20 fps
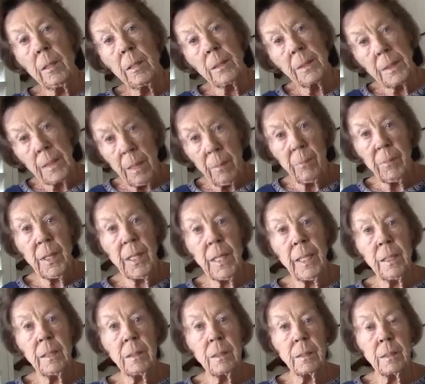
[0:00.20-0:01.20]
are some
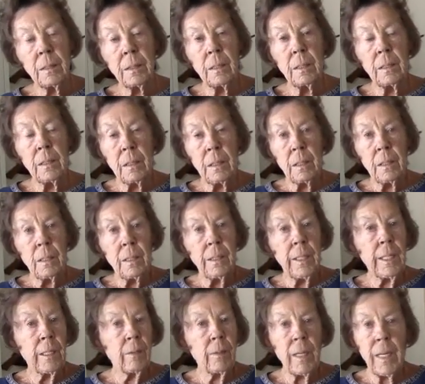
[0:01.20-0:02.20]
things
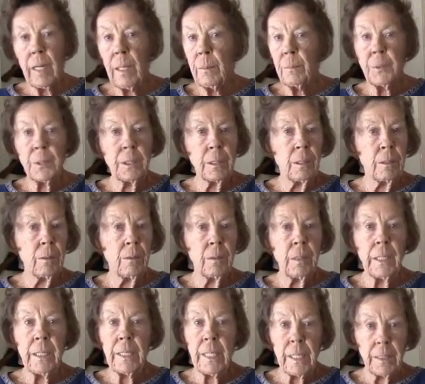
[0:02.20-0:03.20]
that are
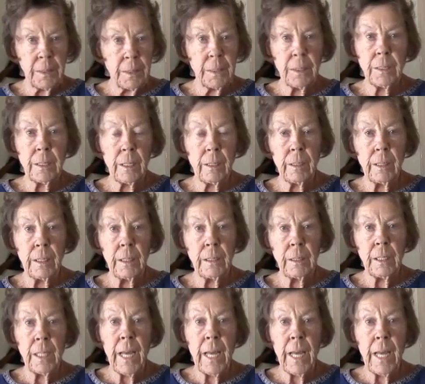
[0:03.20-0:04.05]
absolutely necessary